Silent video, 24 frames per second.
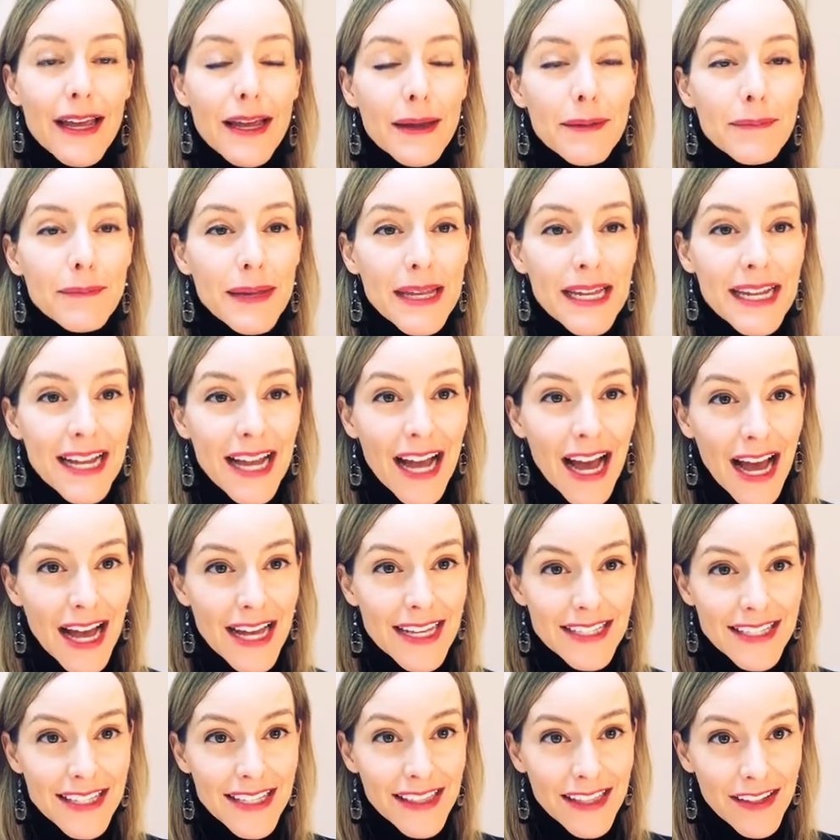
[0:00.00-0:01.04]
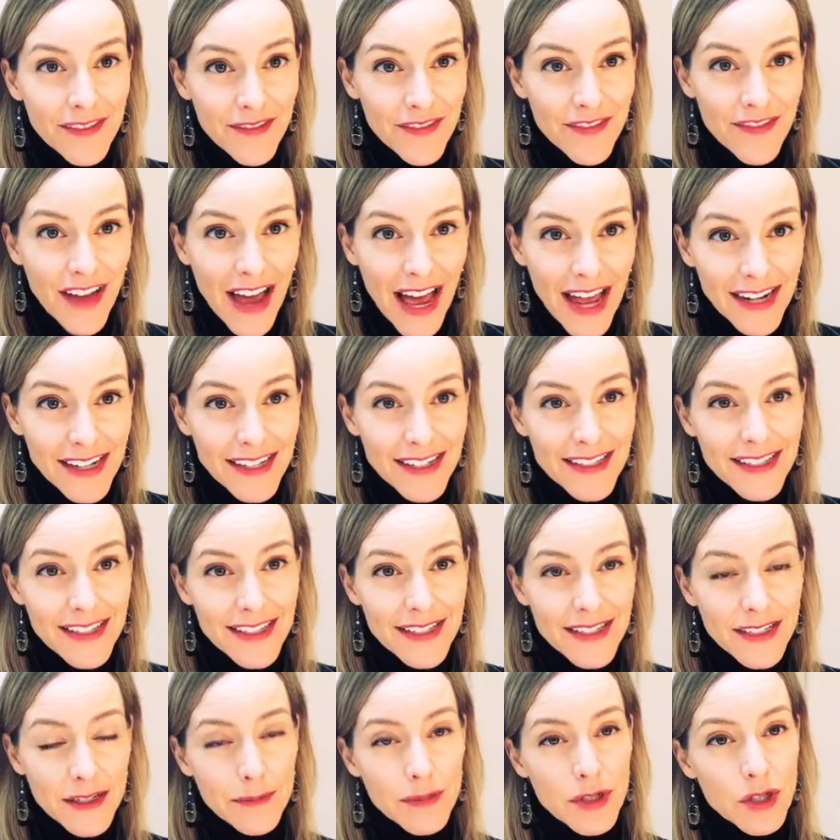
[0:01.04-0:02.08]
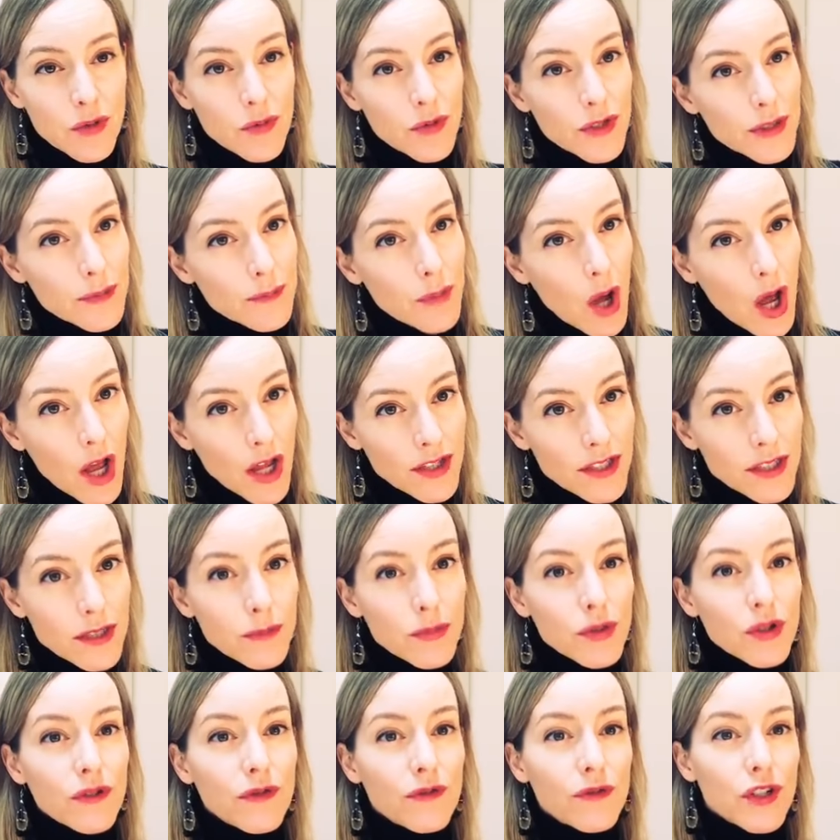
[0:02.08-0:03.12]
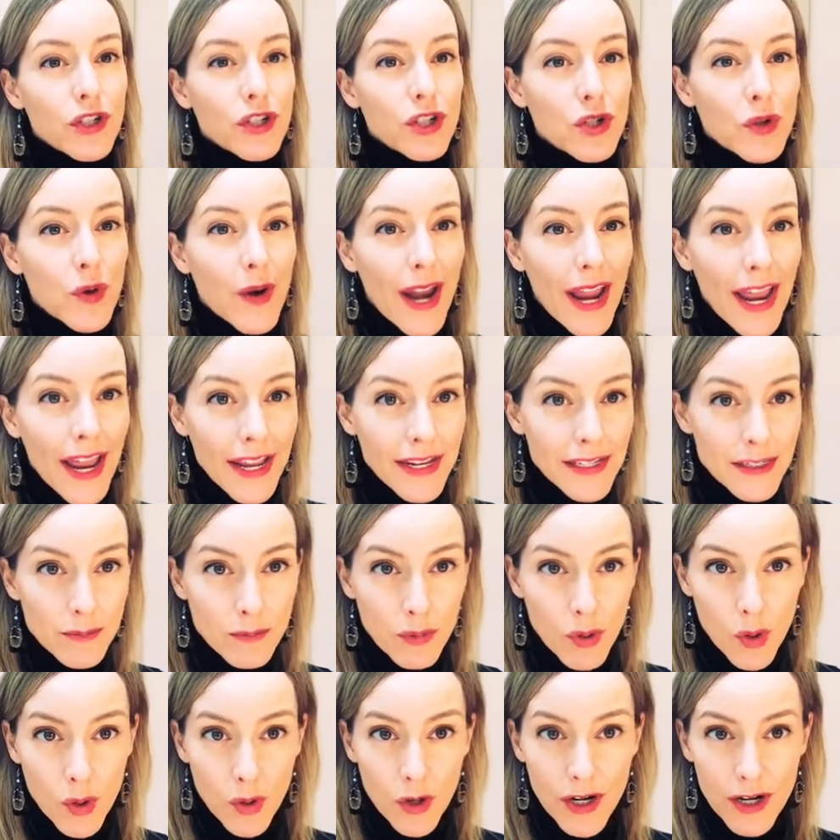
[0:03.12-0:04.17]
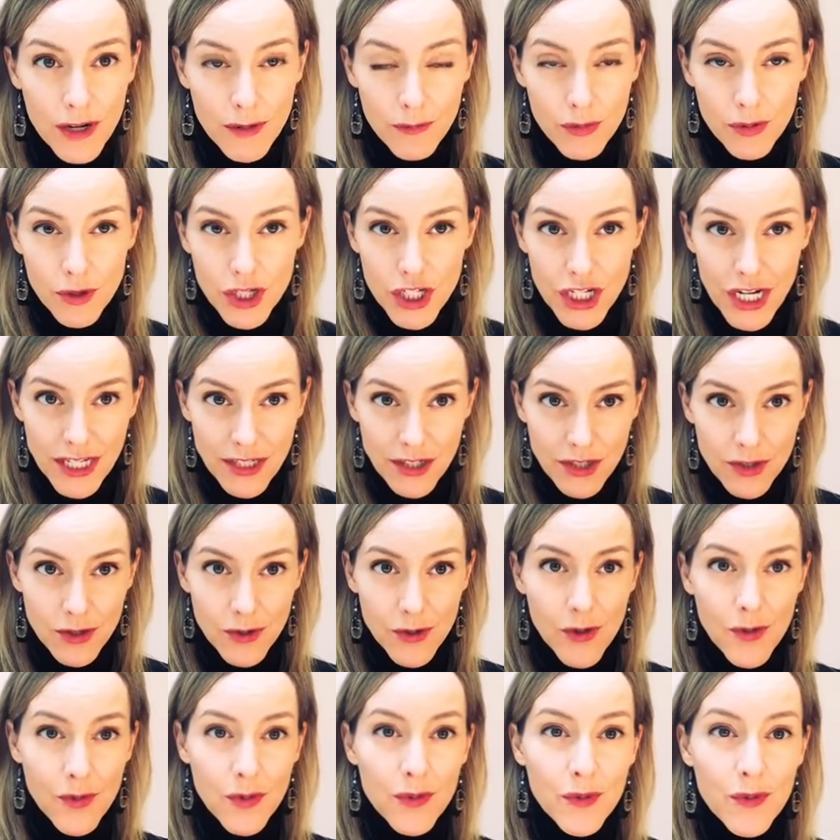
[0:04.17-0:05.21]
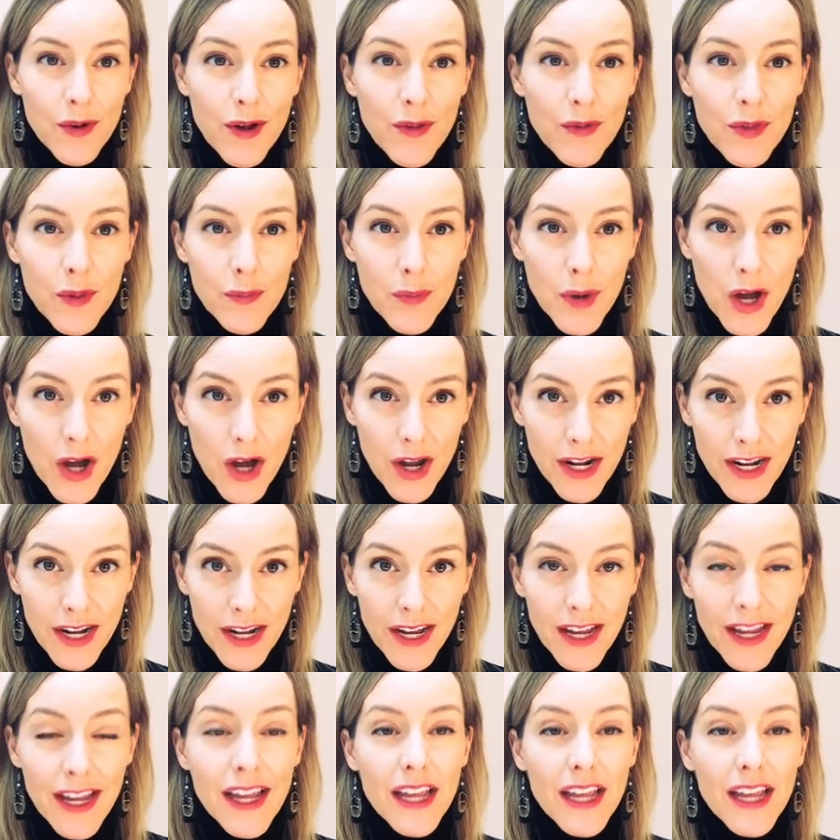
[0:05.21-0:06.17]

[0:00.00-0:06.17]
Because the lymphatic system is responsible for transporting progesterone throughout the body,